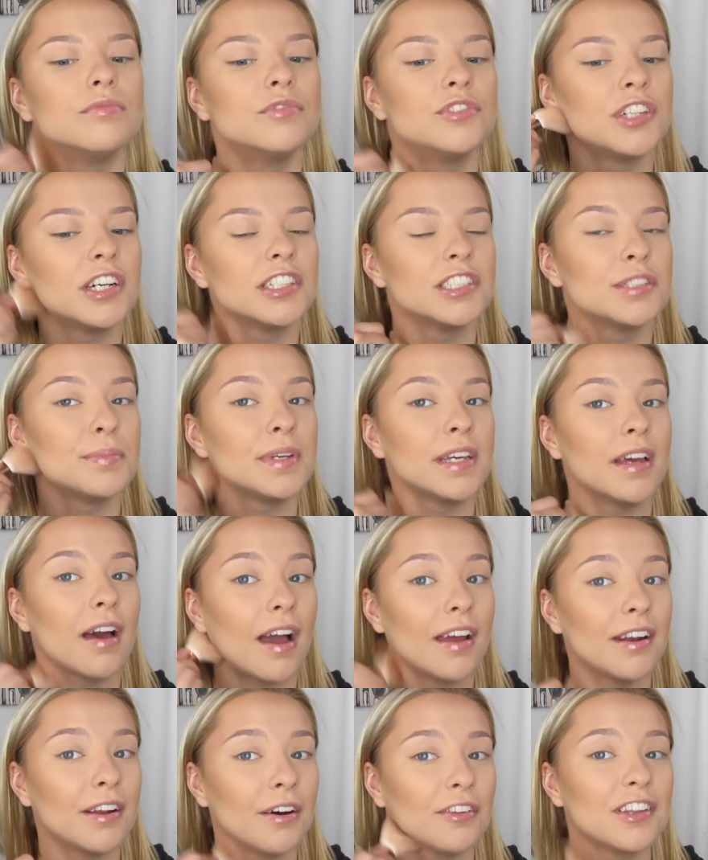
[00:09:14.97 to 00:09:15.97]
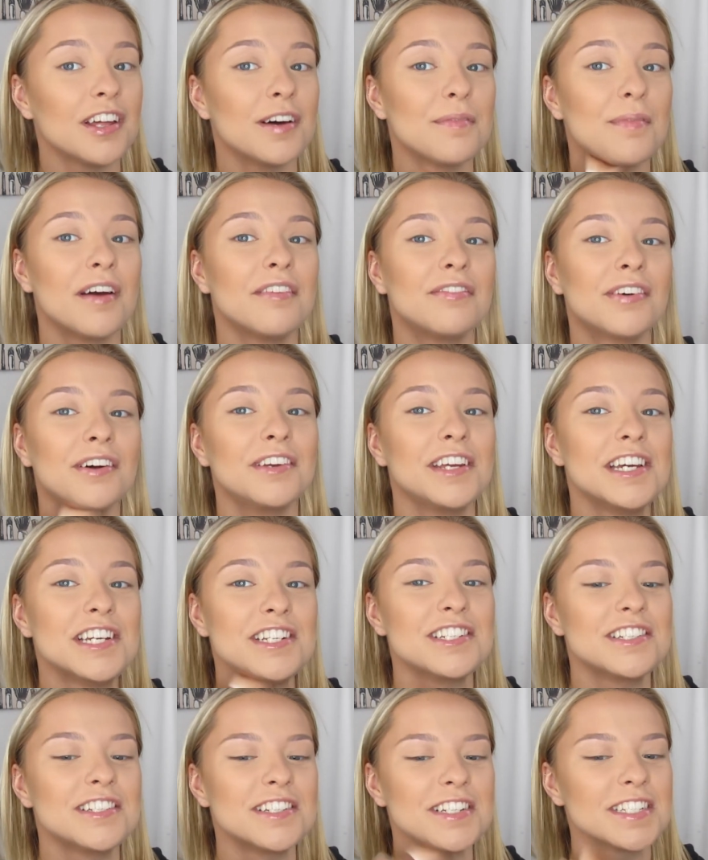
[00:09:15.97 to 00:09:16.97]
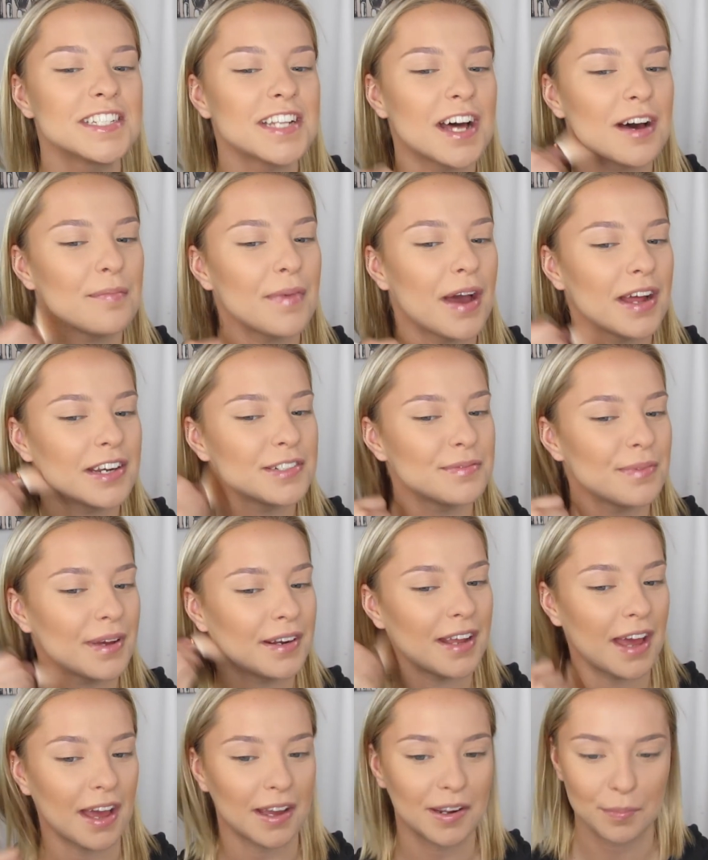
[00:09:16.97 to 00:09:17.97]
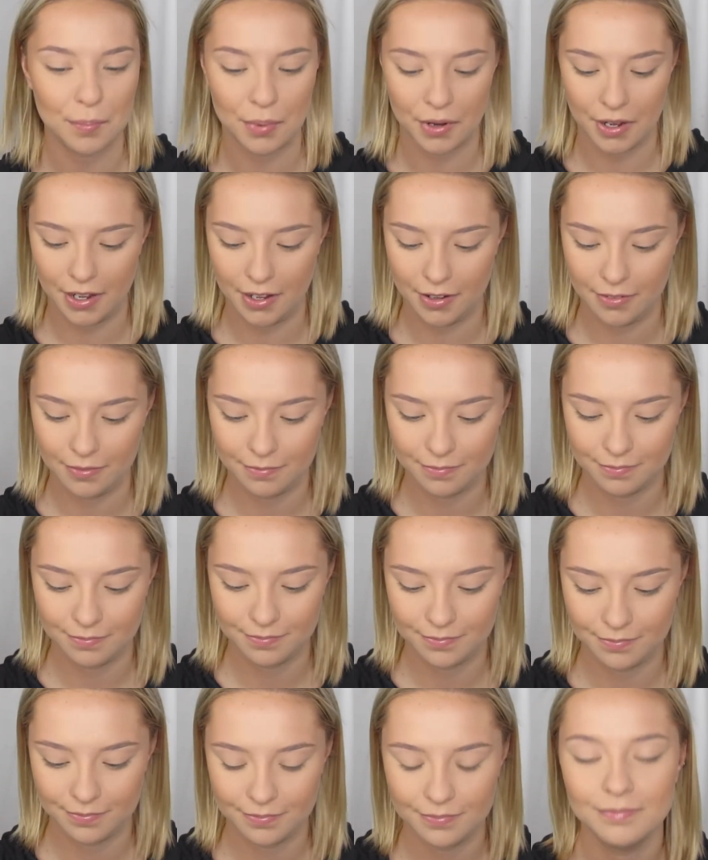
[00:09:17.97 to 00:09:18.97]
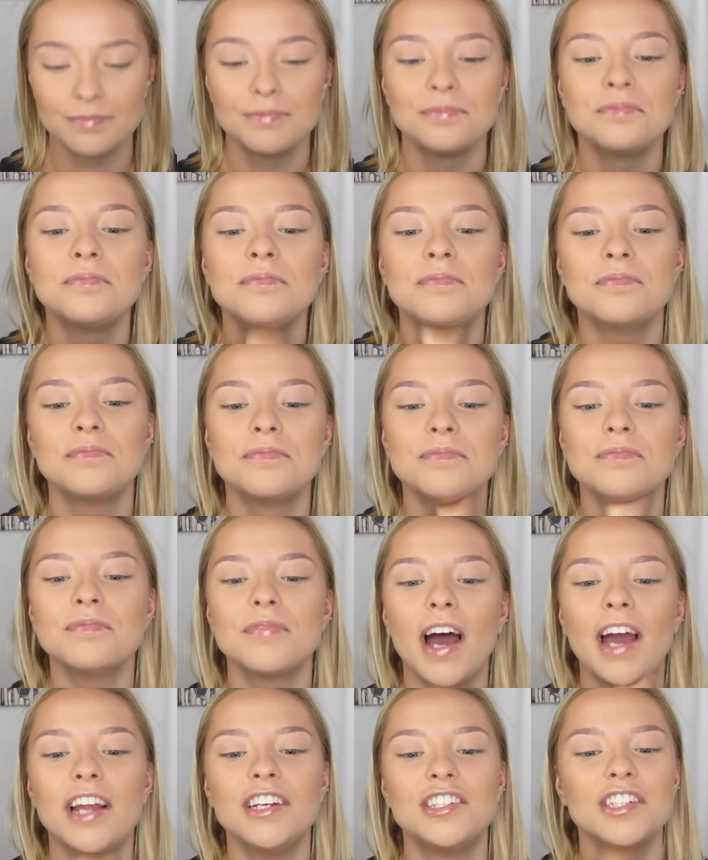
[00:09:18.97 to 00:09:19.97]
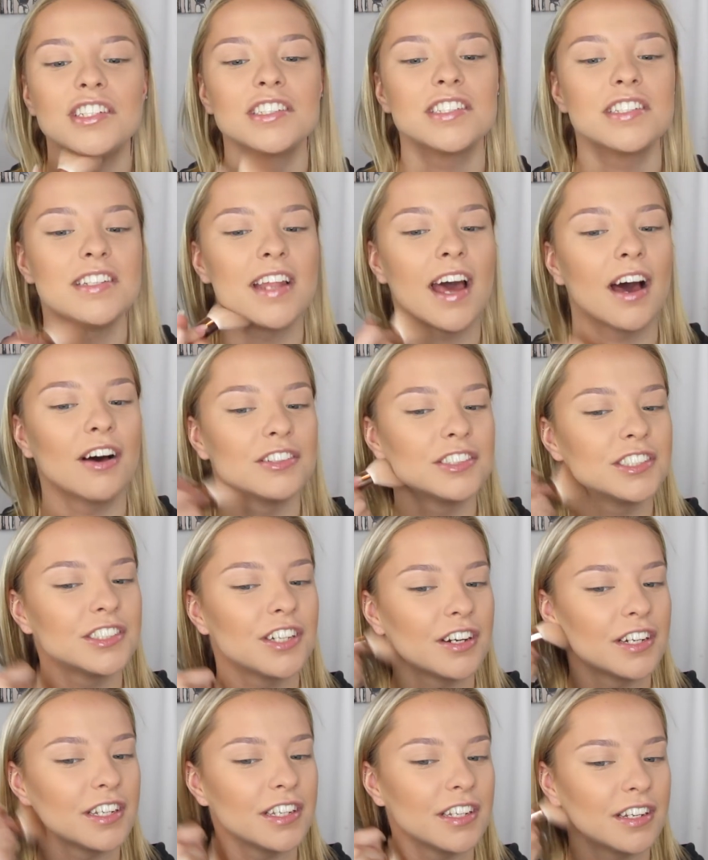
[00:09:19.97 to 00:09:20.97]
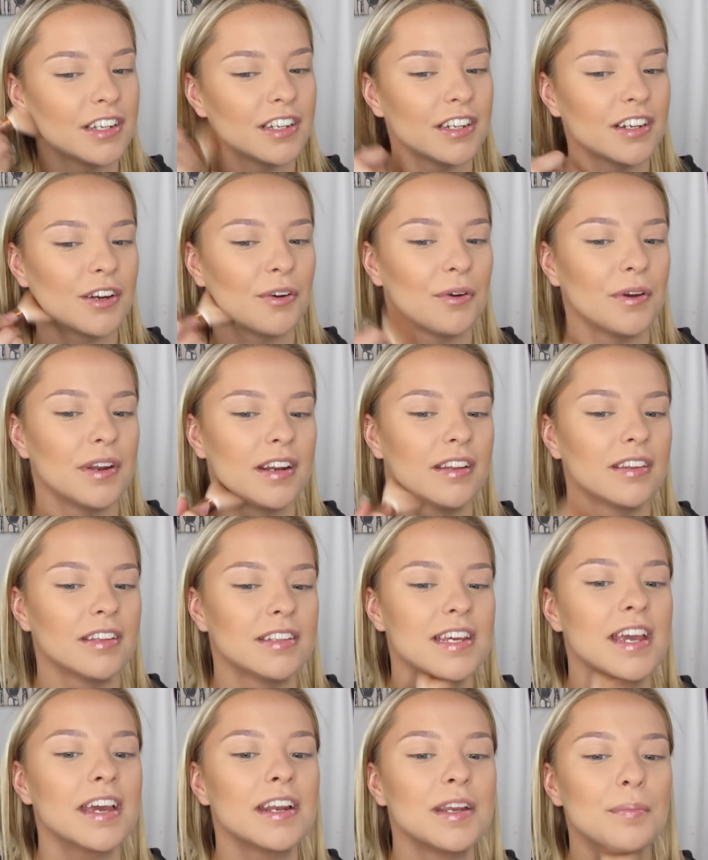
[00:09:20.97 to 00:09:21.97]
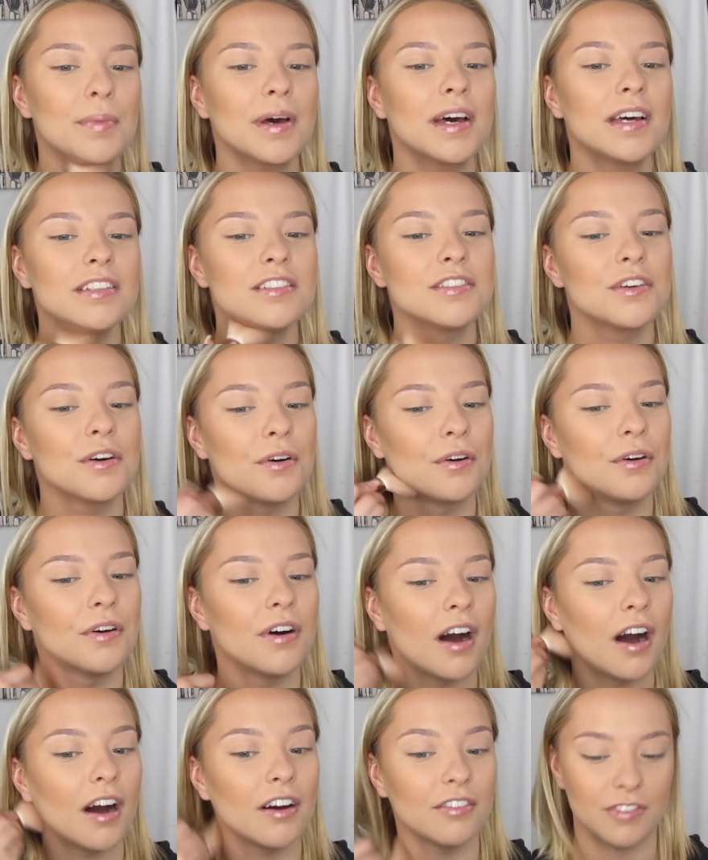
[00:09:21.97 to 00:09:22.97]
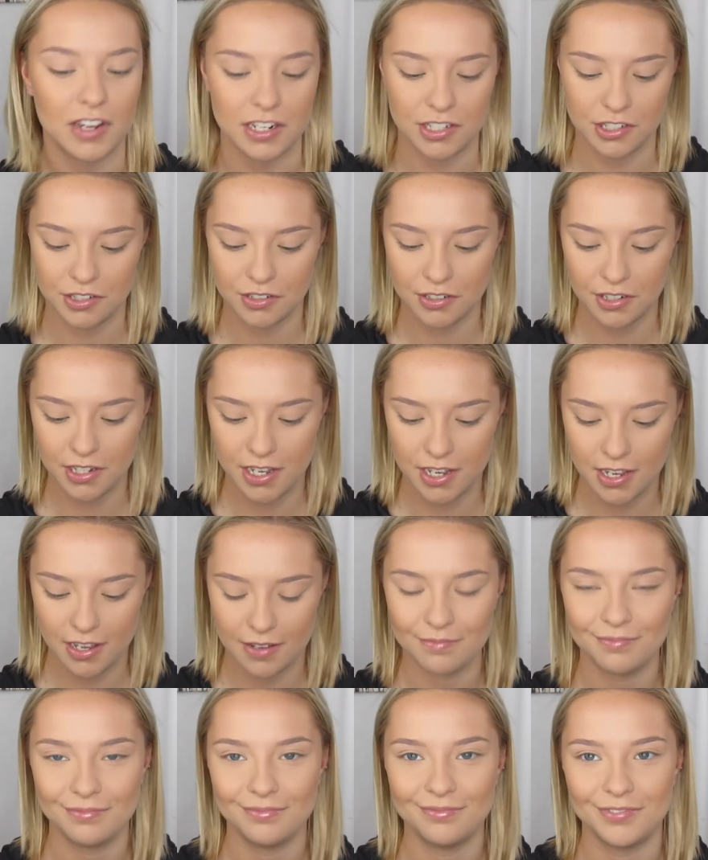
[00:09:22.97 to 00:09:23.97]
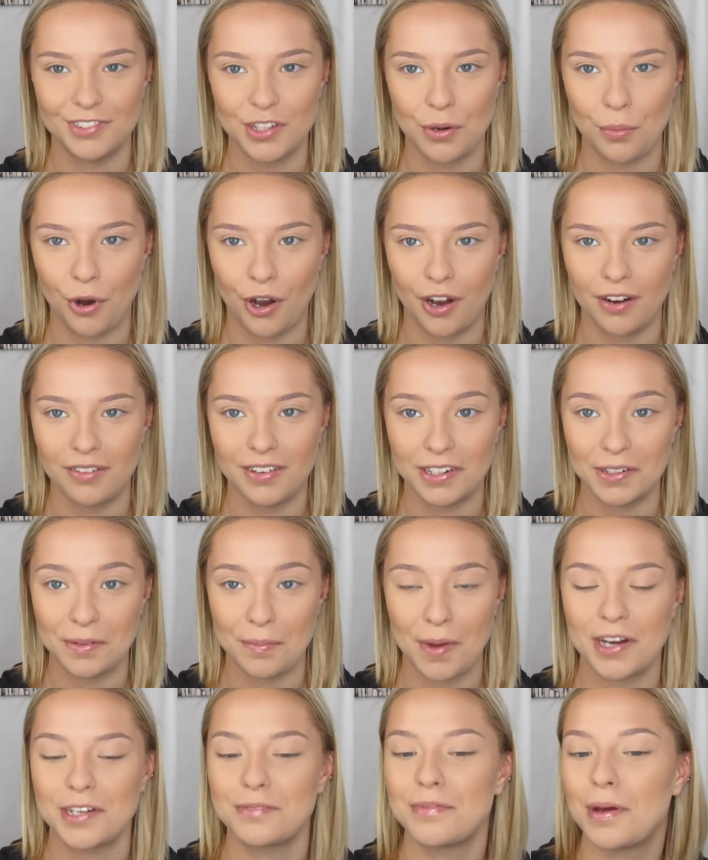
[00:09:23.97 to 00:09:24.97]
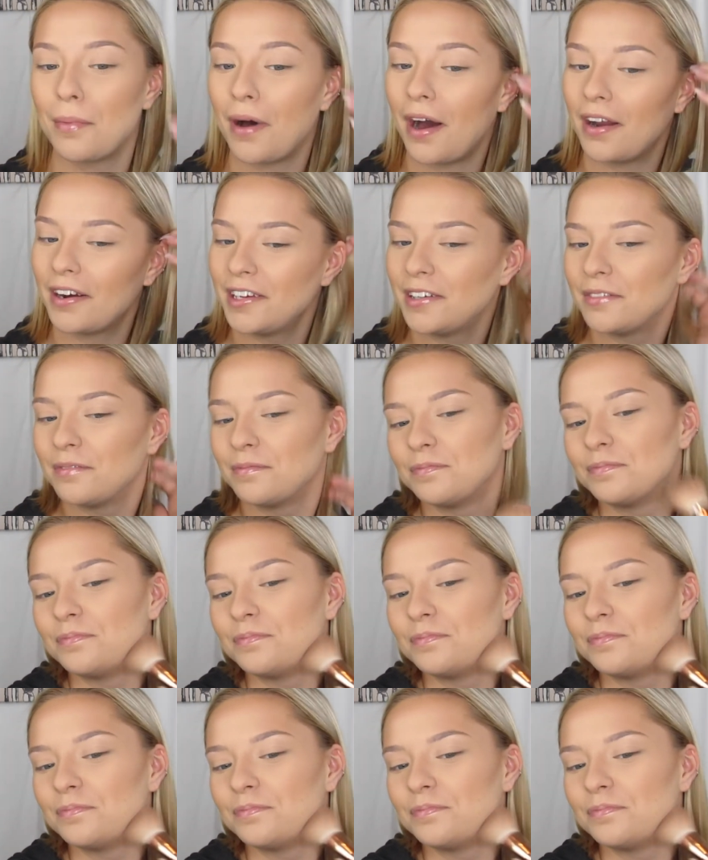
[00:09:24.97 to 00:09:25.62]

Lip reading: Trust me, I know that my foundation does not match my neck, but I just now started going in the tanning bed, so eventually, don't worry, it'll match my body.